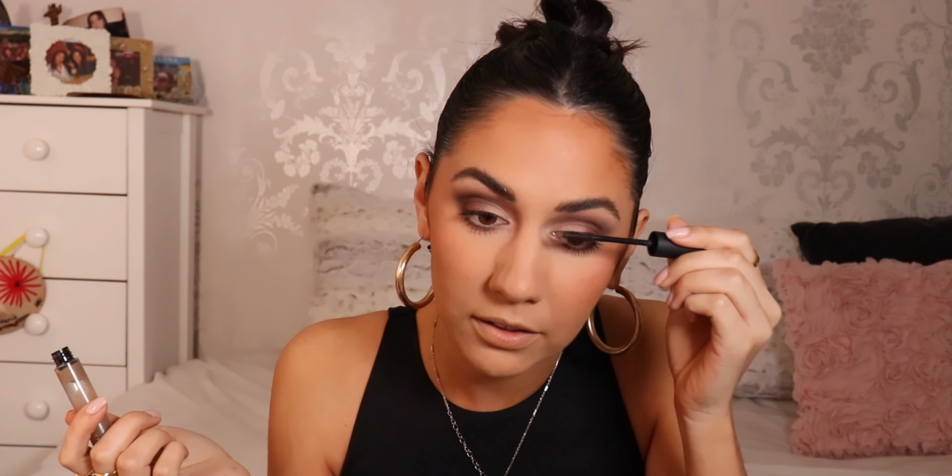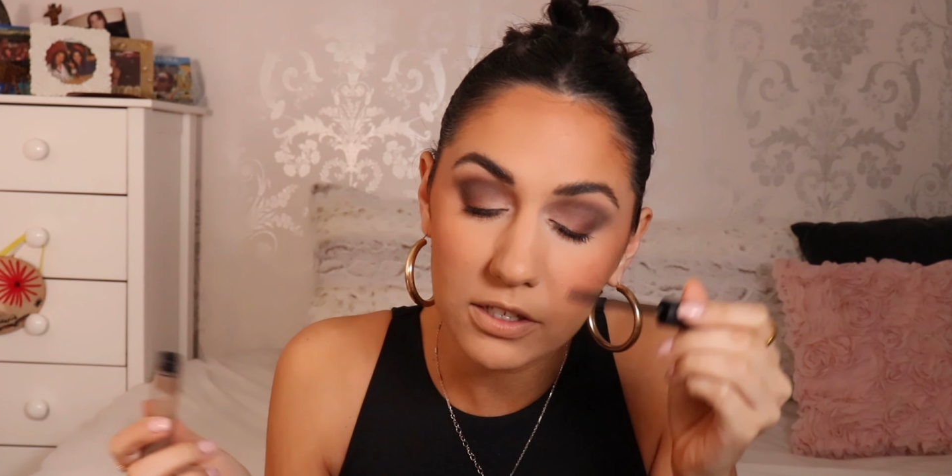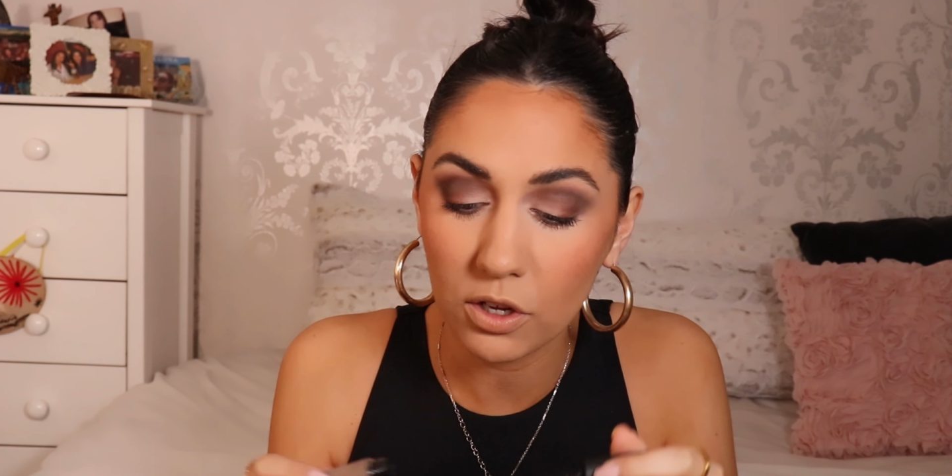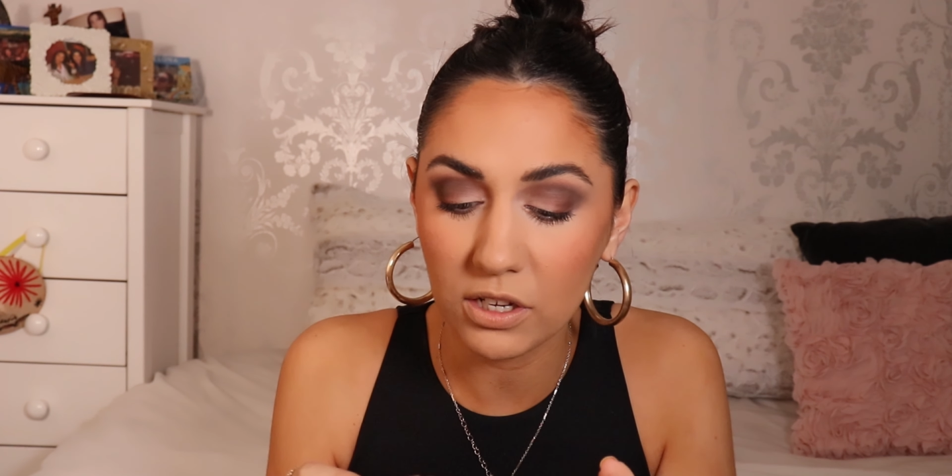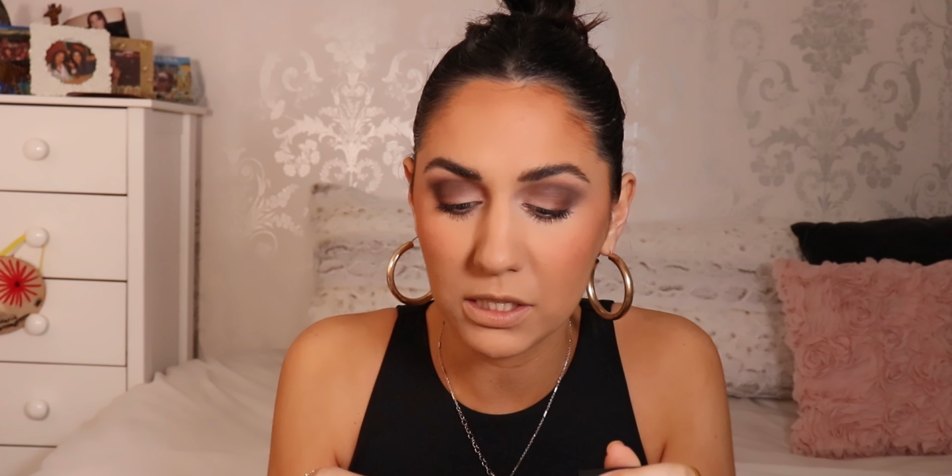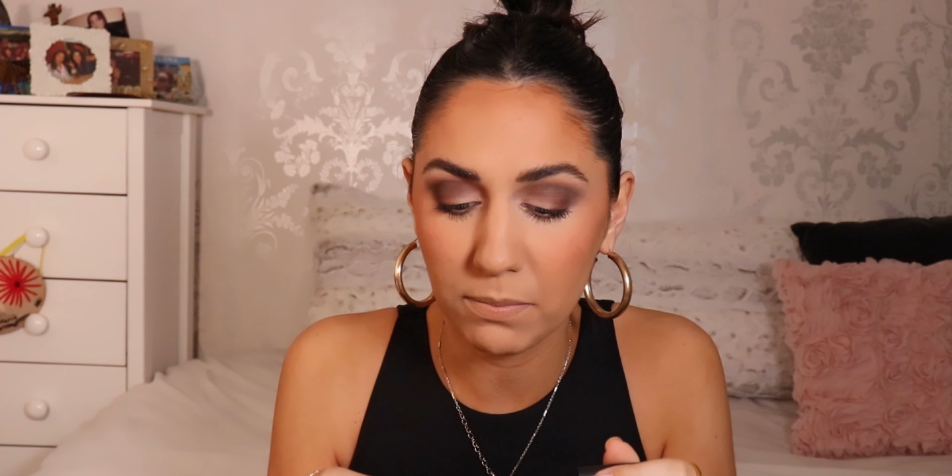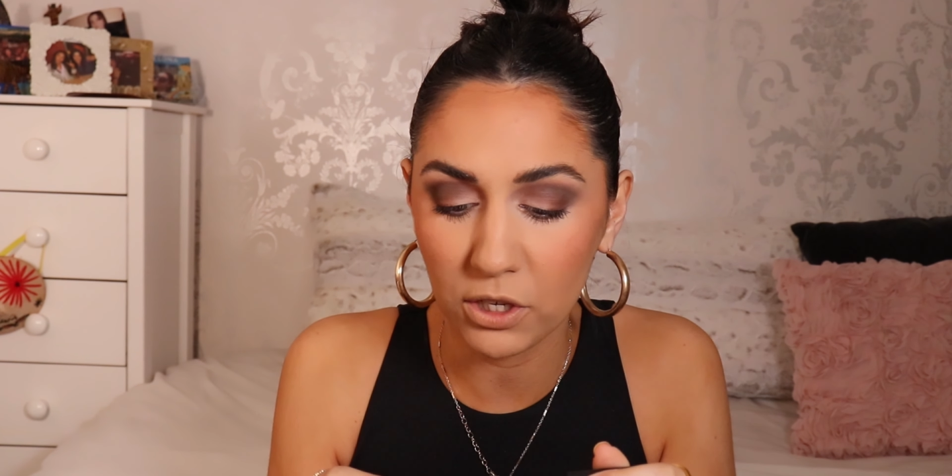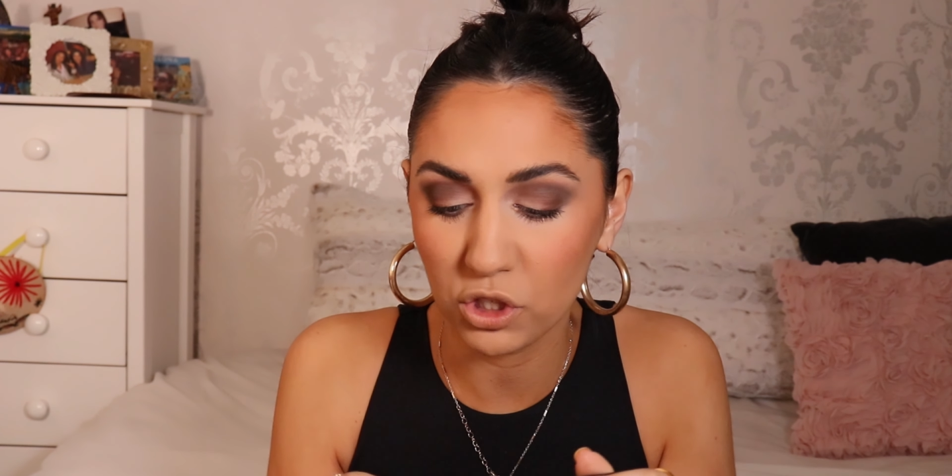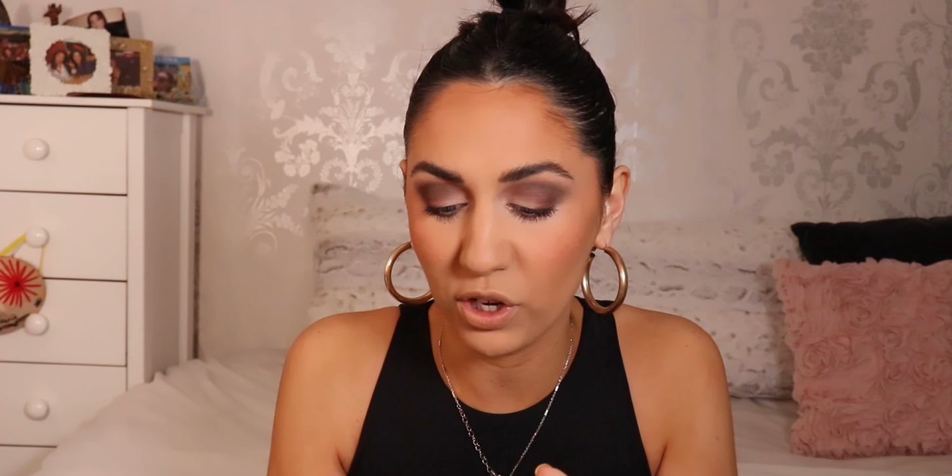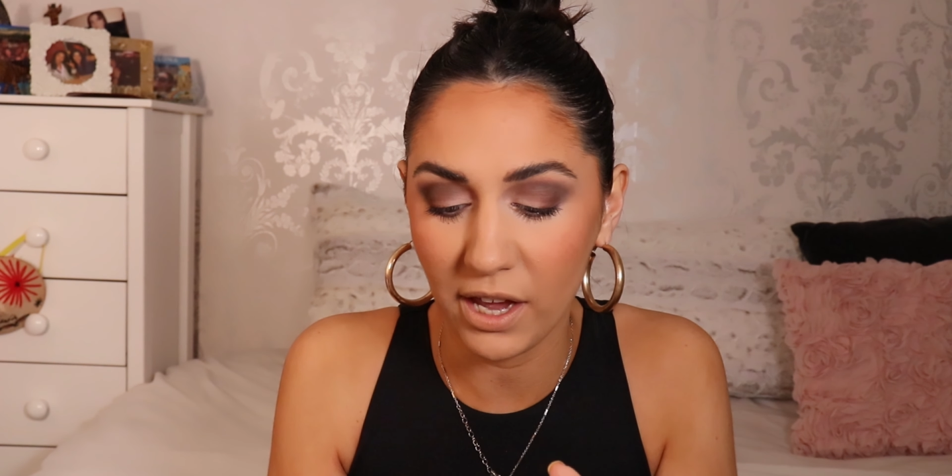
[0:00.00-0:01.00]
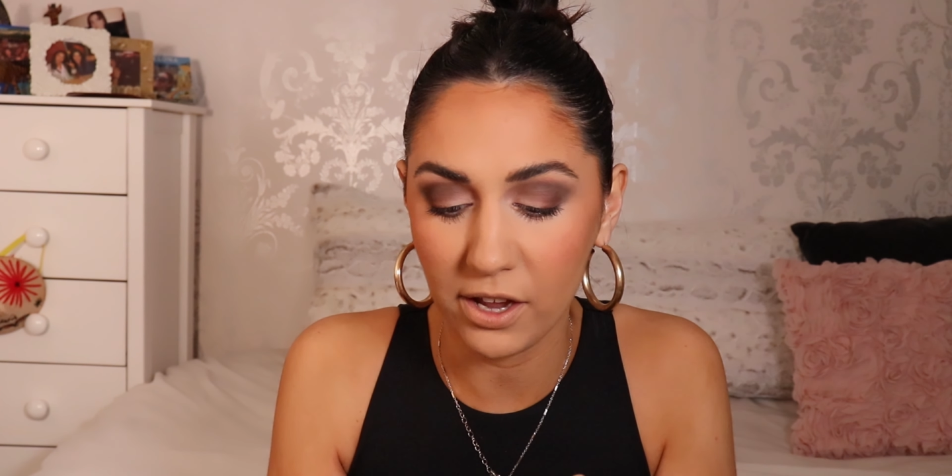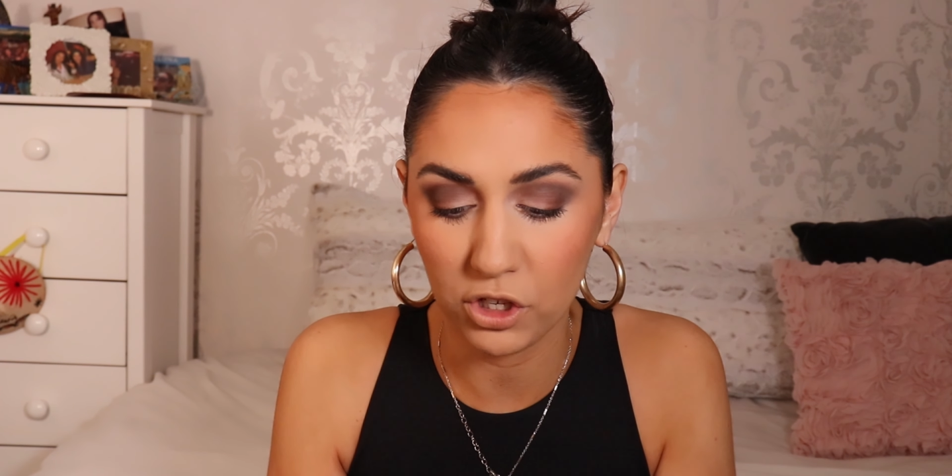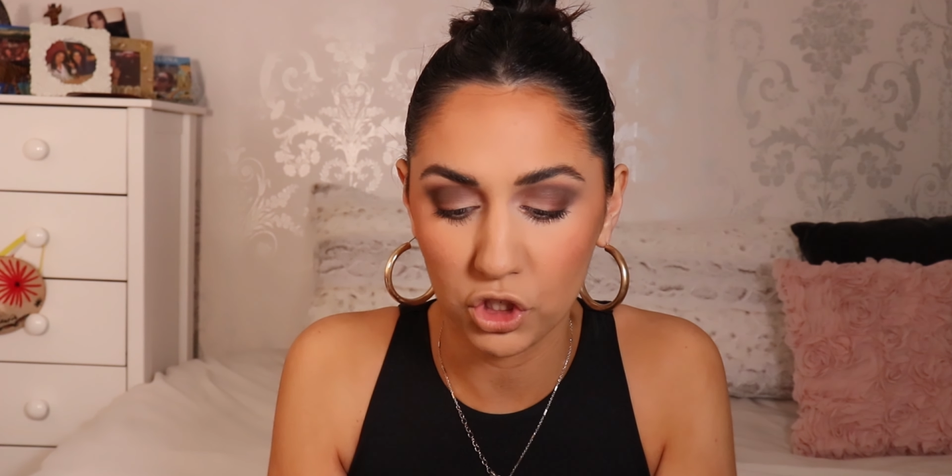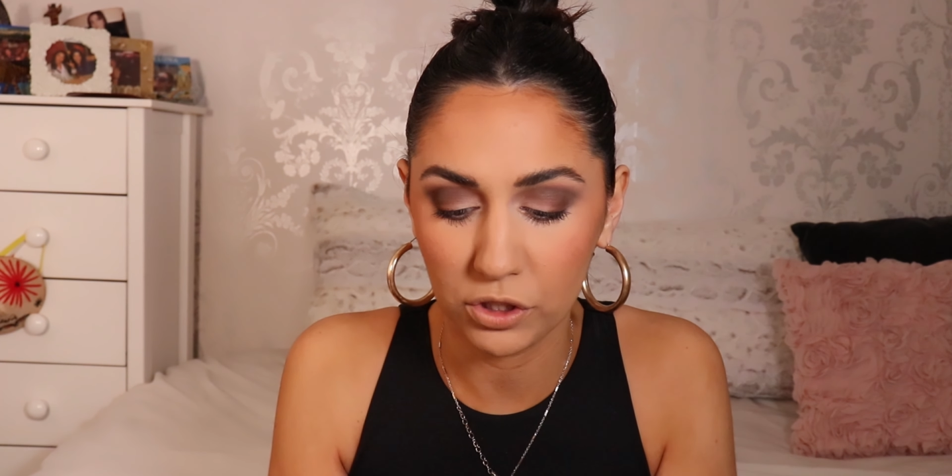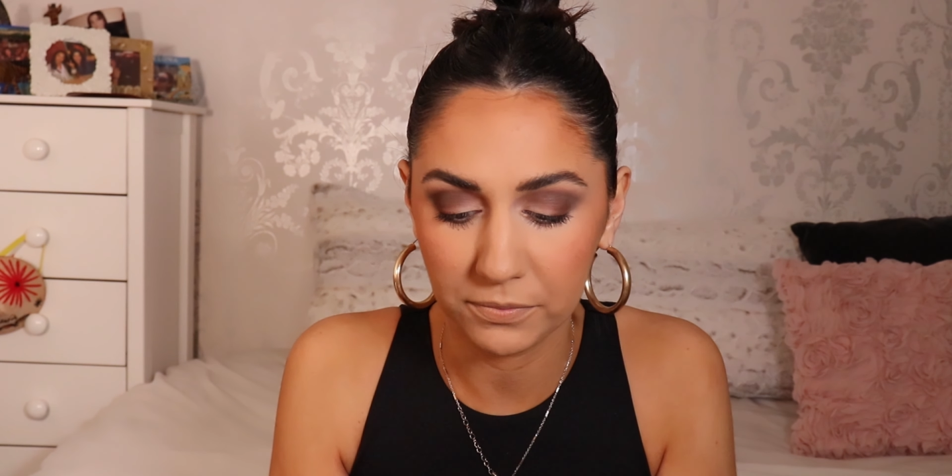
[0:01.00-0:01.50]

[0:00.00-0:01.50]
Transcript: There's no need to splash your cash.